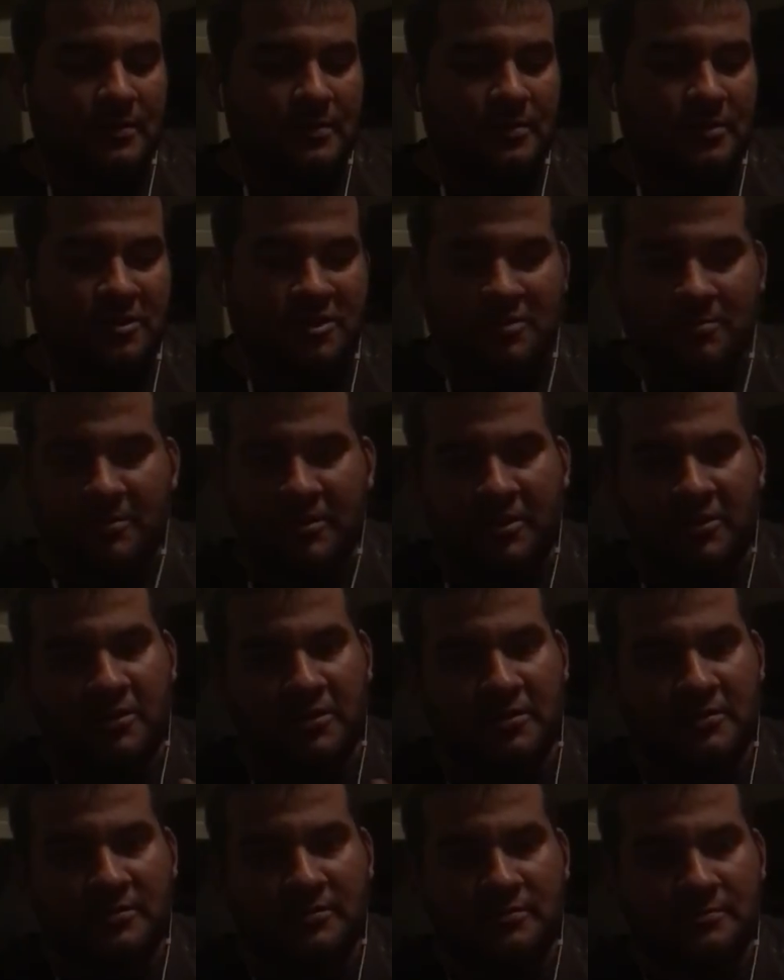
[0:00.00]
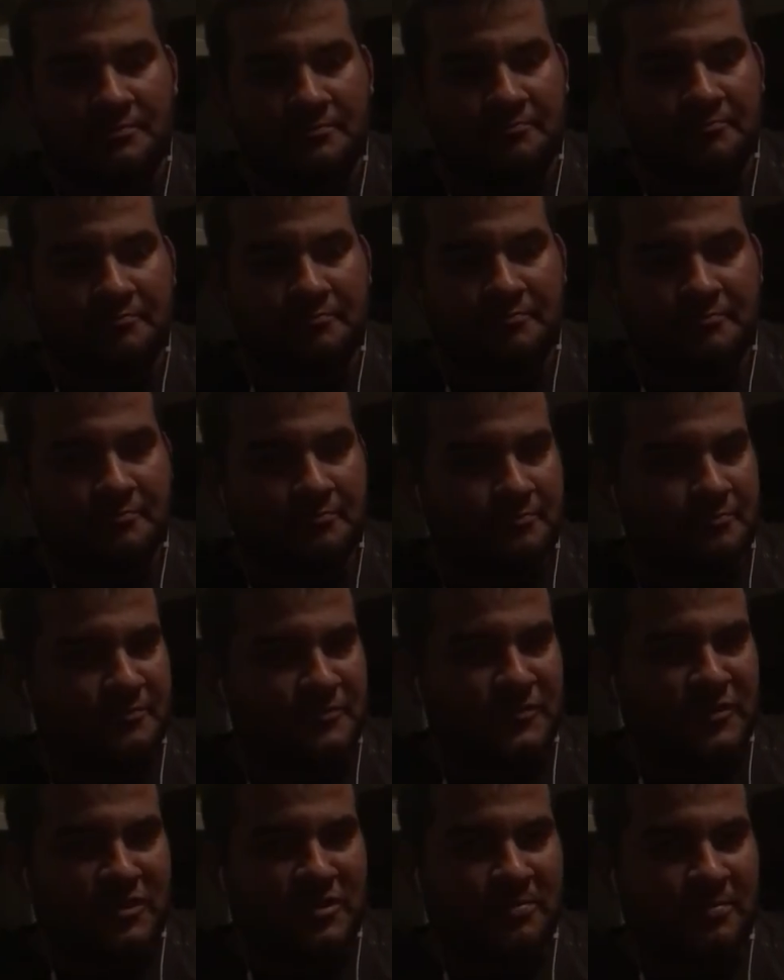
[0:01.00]
you should be good.
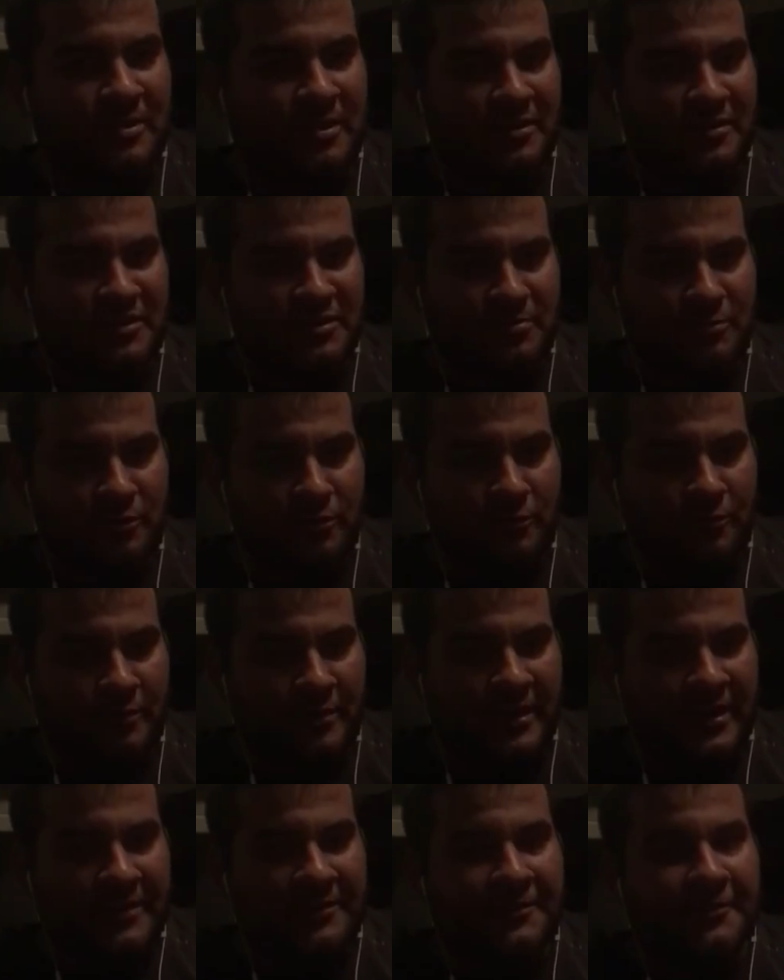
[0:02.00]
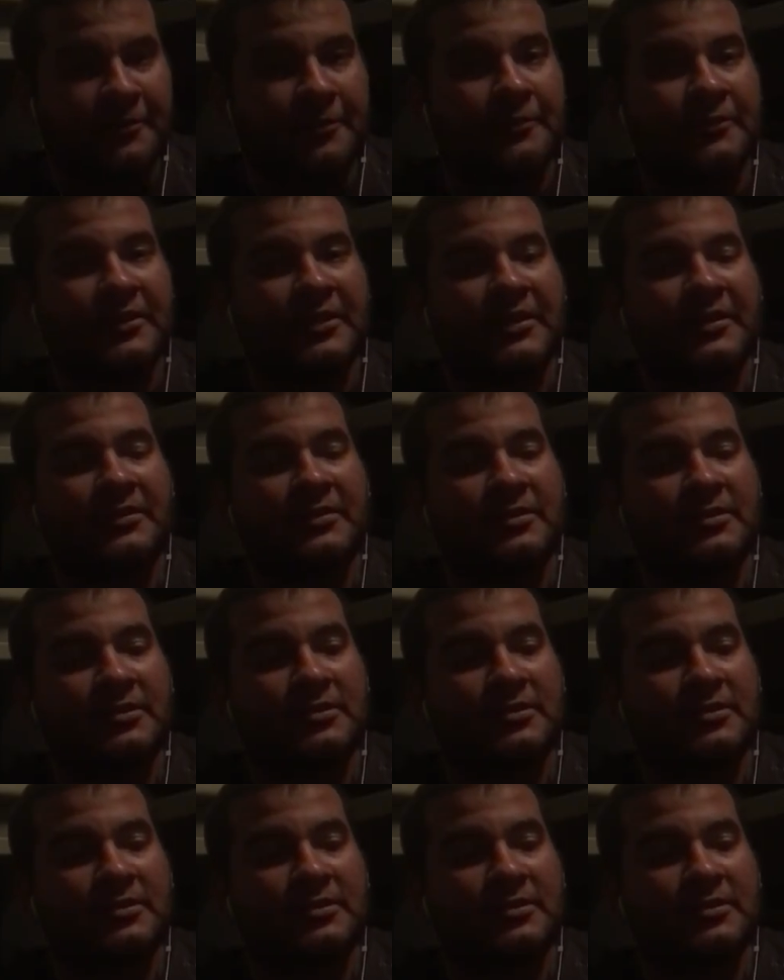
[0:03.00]
you should be to smooth right through there.